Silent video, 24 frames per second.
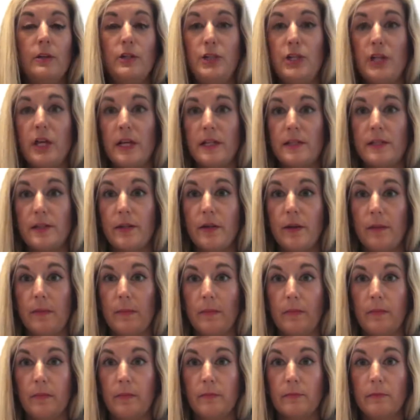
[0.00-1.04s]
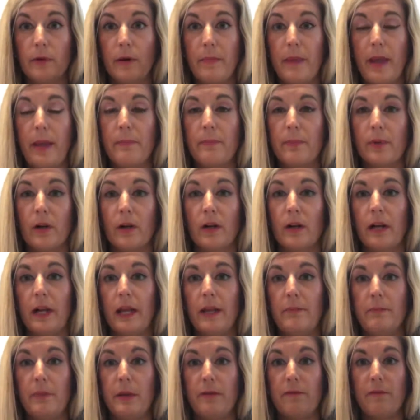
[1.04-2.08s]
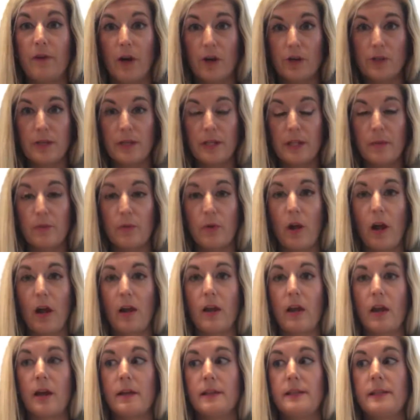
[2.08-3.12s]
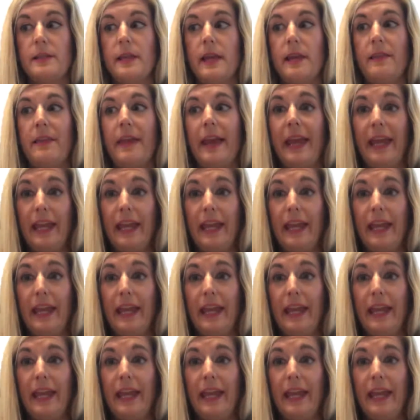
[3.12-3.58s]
Just remember and be versed in the products that the